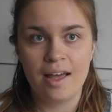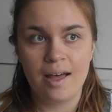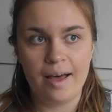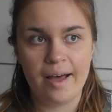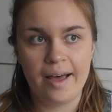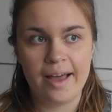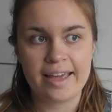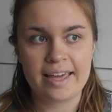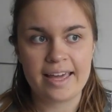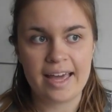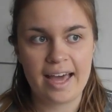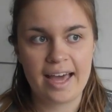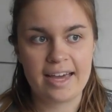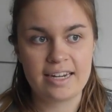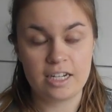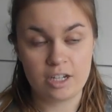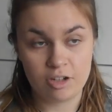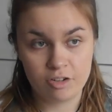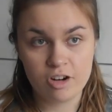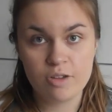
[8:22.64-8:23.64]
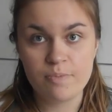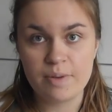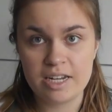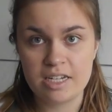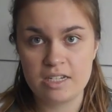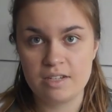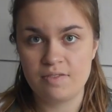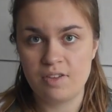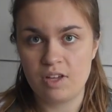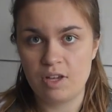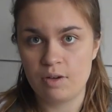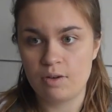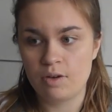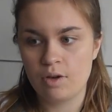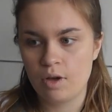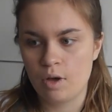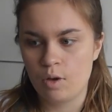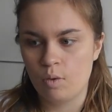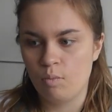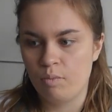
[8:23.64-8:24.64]
I had a group interview
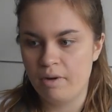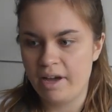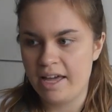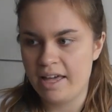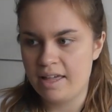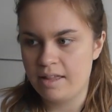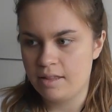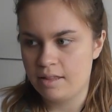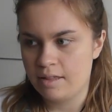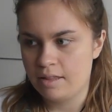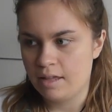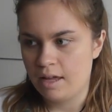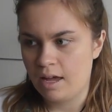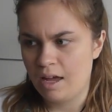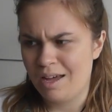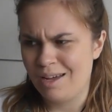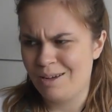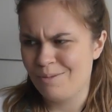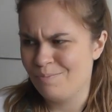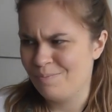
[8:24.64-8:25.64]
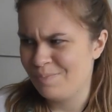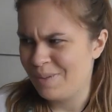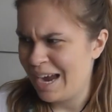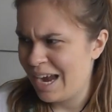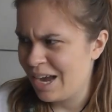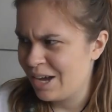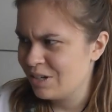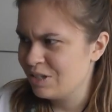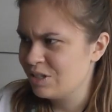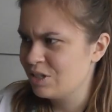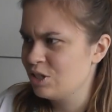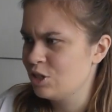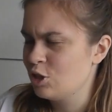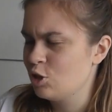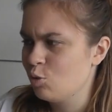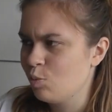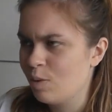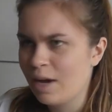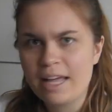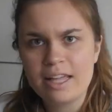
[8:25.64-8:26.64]
with about
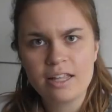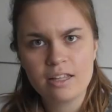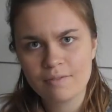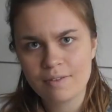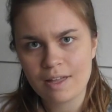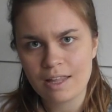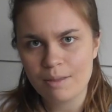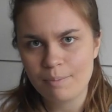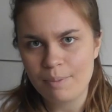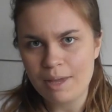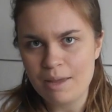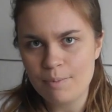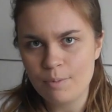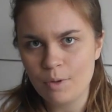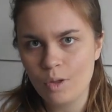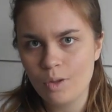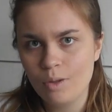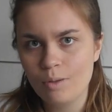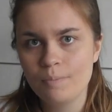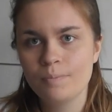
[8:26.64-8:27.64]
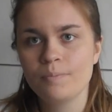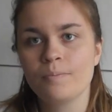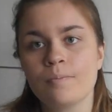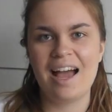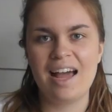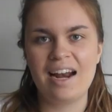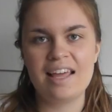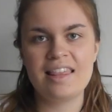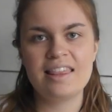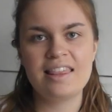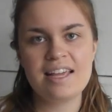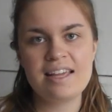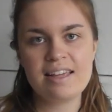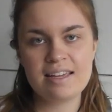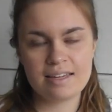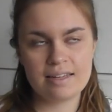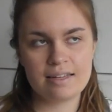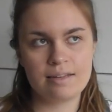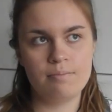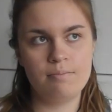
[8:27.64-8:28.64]
12 other people. And I
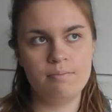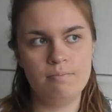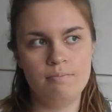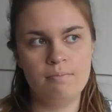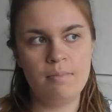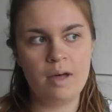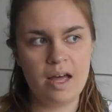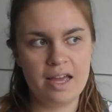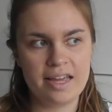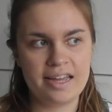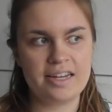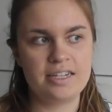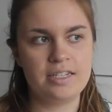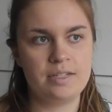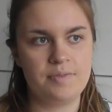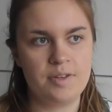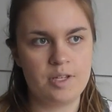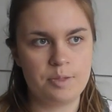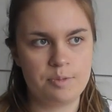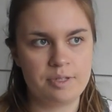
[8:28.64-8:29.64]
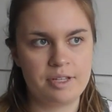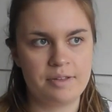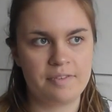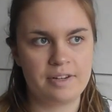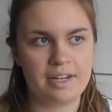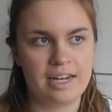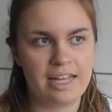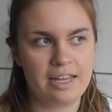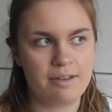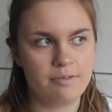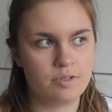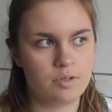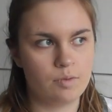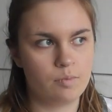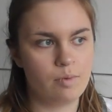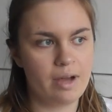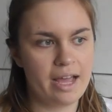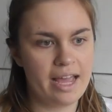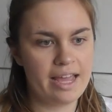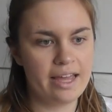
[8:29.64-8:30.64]
think my interview specifically, it was a
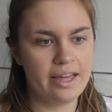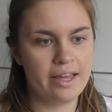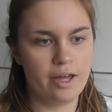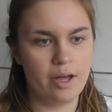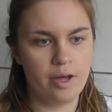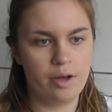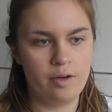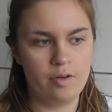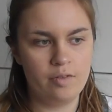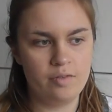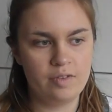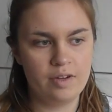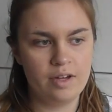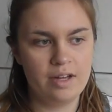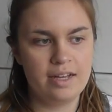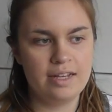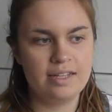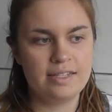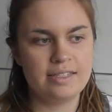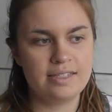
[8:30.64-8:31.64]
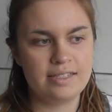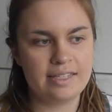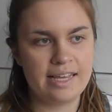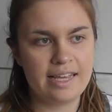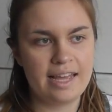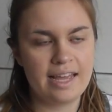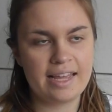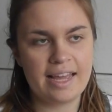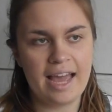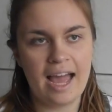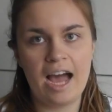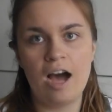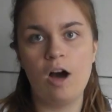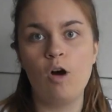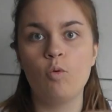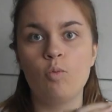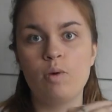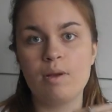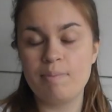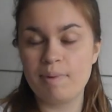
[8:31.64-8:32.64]
way of seeing how
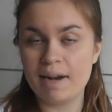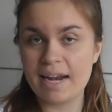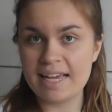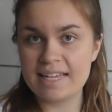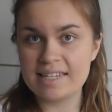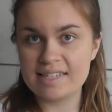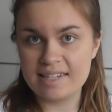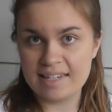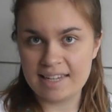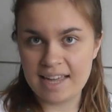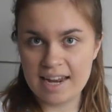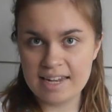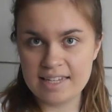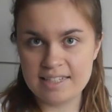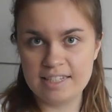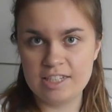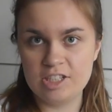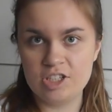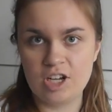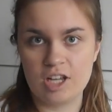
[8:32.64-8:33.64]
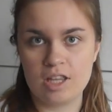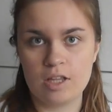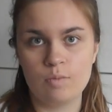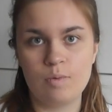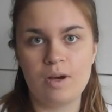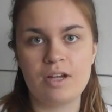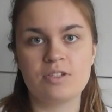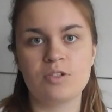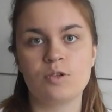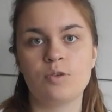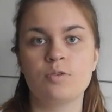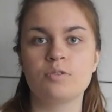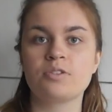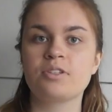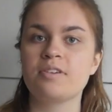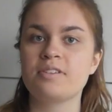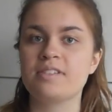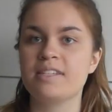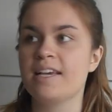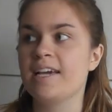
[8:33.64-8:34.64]
we placed against each other whilst
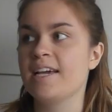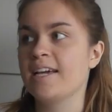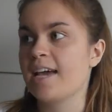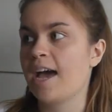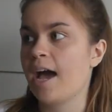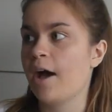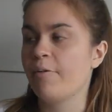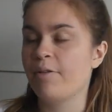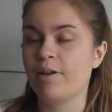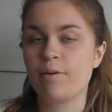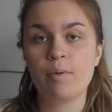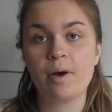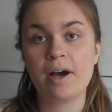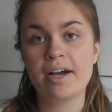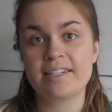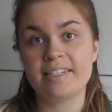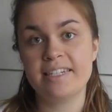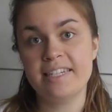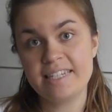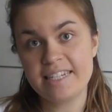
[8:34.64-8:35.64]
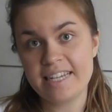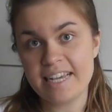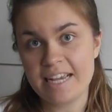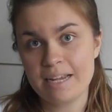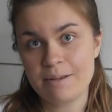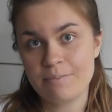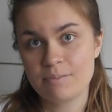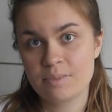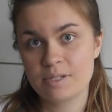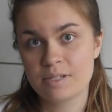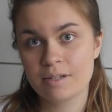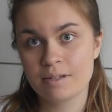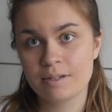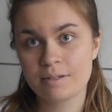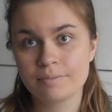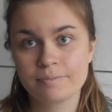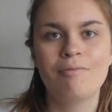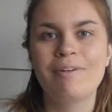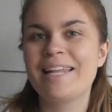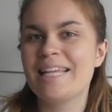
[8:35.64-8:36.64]
also seeing how we worked in teams.
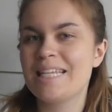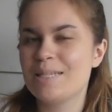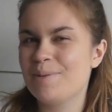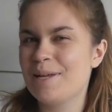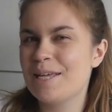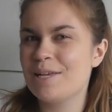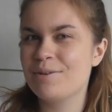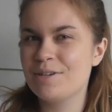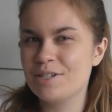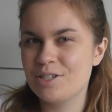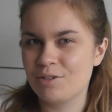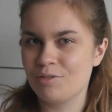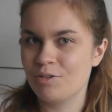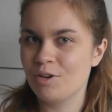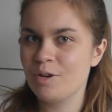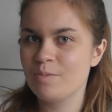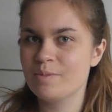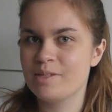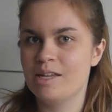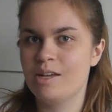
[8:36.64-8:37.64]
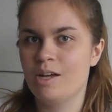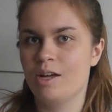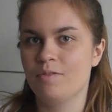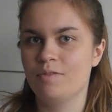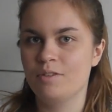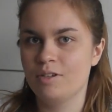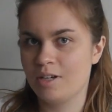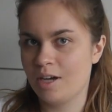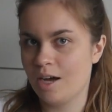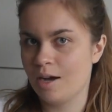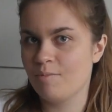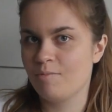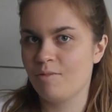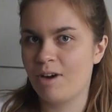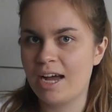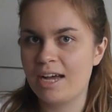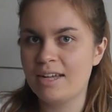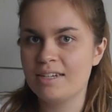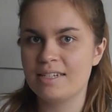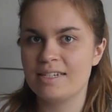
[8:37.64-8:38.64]
When they split you into groups, they'll often come
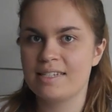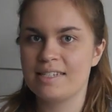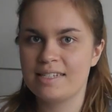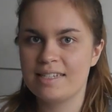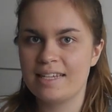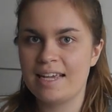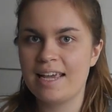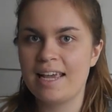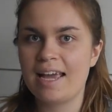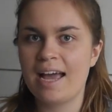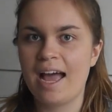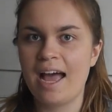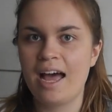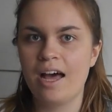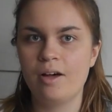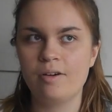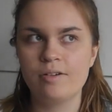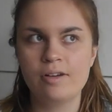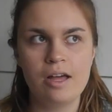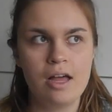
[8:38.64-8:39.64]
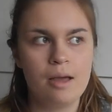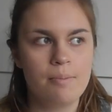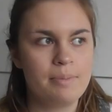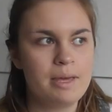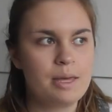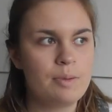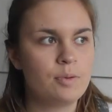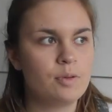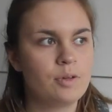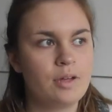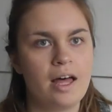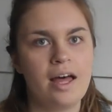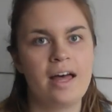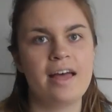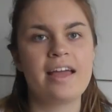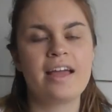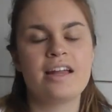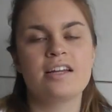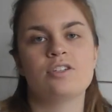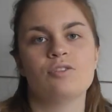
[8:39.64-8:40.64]
round and see how people
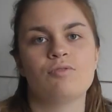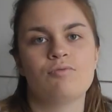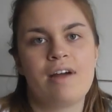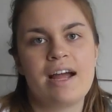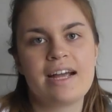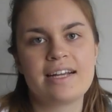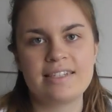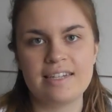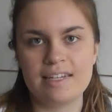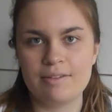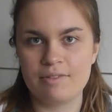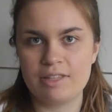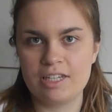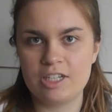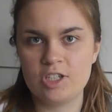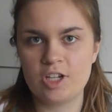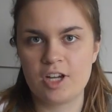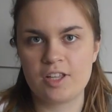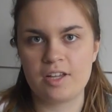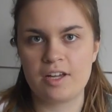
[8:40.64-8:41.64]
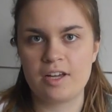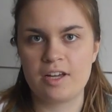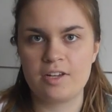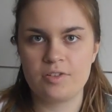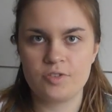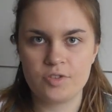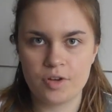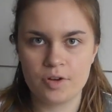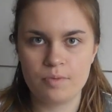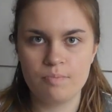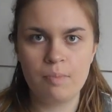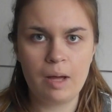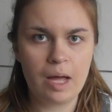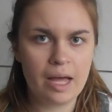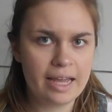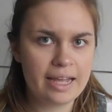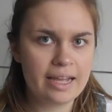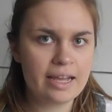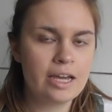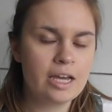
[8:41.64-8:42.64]
are interacting with each other. And so
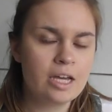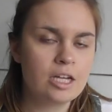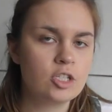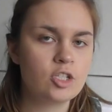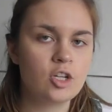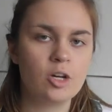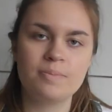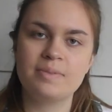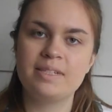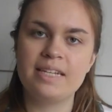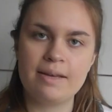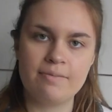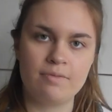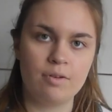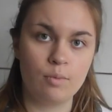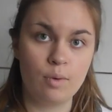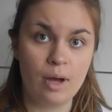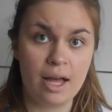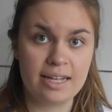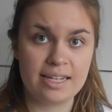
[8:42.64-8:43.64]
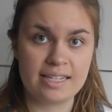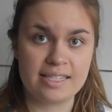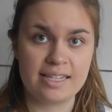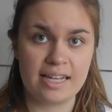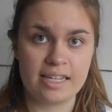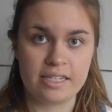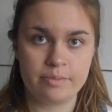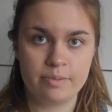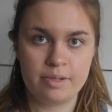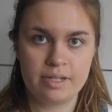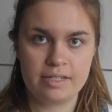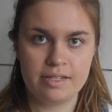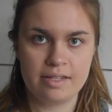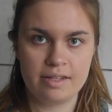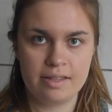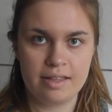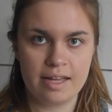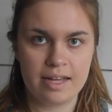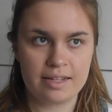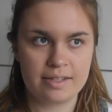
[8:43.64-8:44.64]
my top tip for work assessments
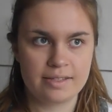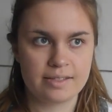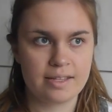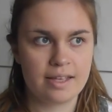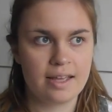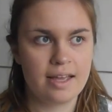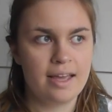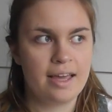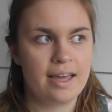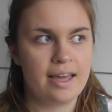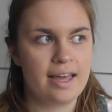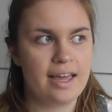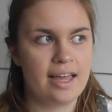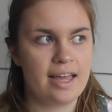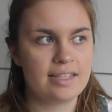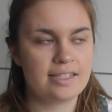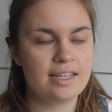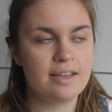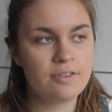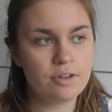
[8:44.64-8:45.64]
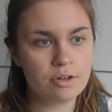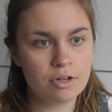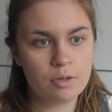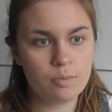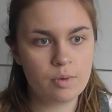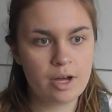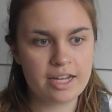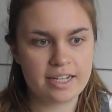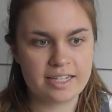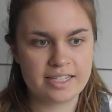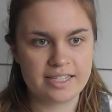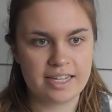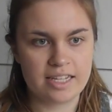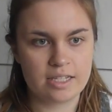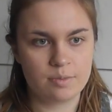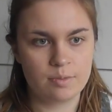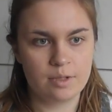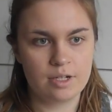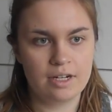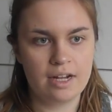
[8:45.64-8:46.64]
and things is, if you're on a work
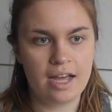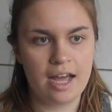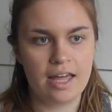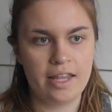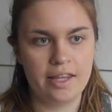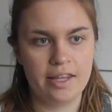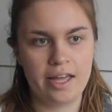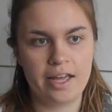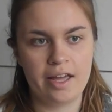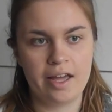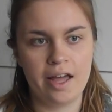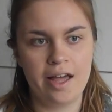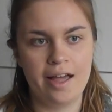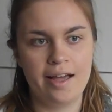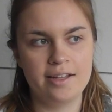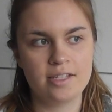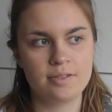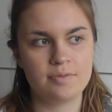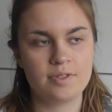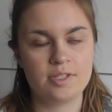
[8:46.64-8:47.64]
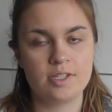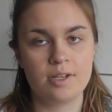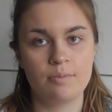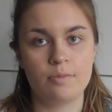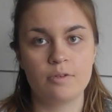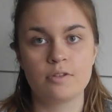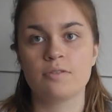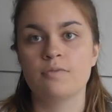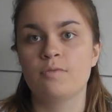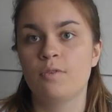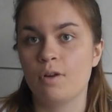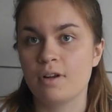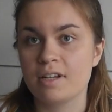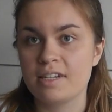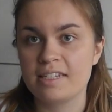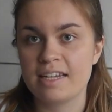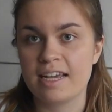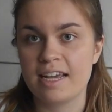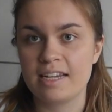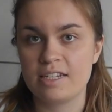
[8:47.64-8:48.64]
assessment and they ask for someone to
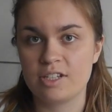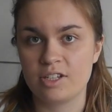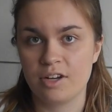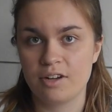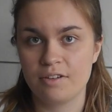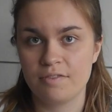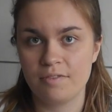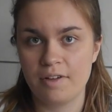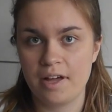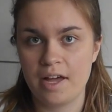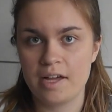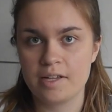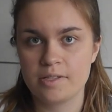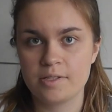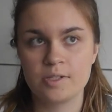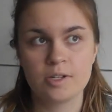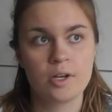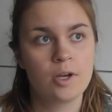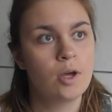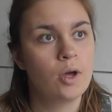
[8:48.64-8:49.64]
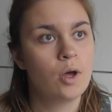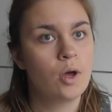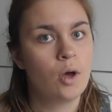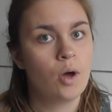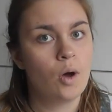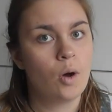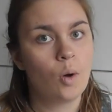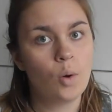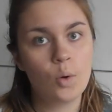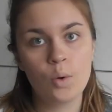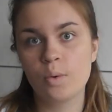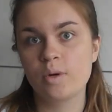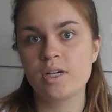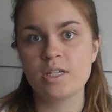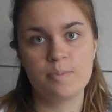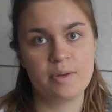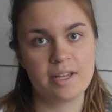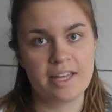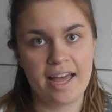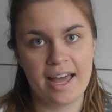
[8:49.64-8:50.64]
volunteer to go first,
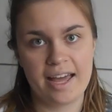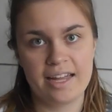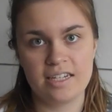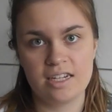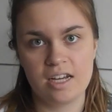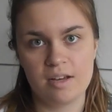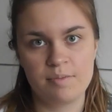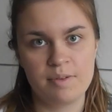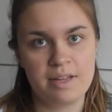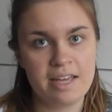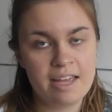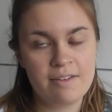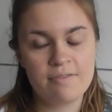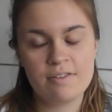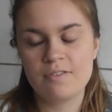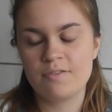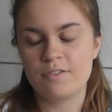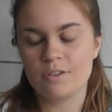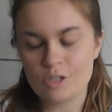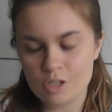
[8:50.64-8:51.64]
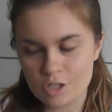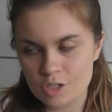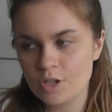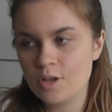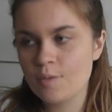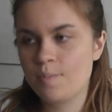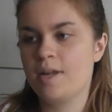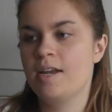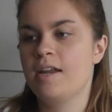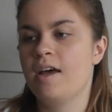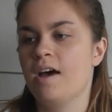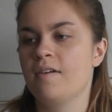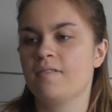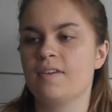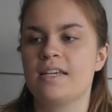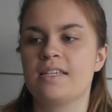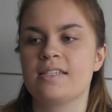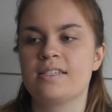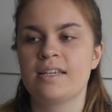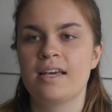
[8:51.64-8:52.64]
always put your hand up. Even if you're super
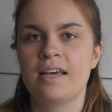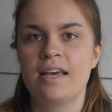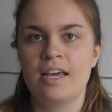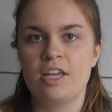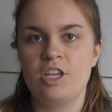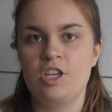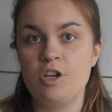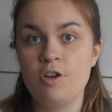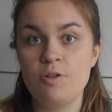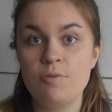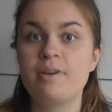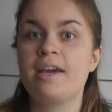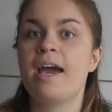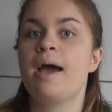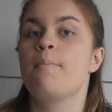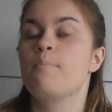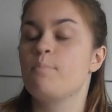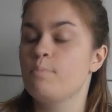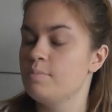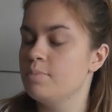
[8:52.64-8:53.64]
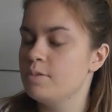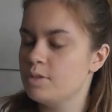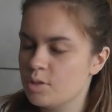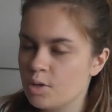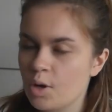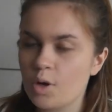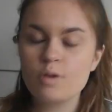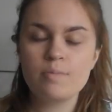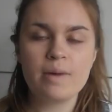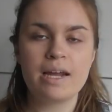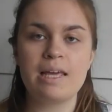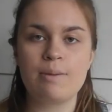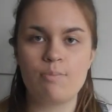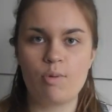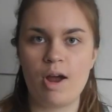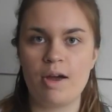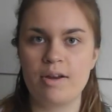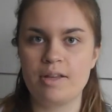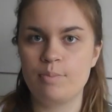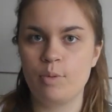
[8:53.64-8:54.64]
nervous, you get so many
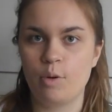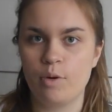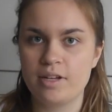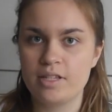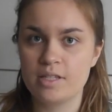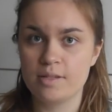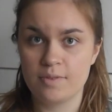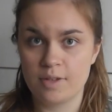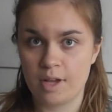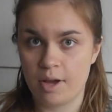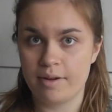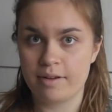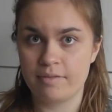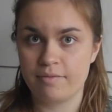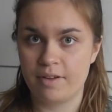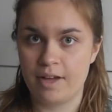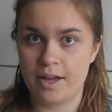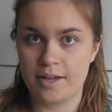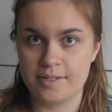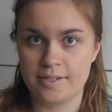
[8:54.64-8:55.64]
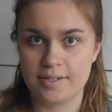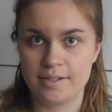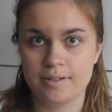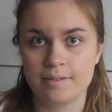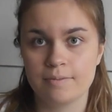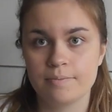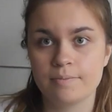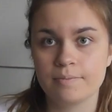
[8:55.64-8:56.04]
brownie points for going first.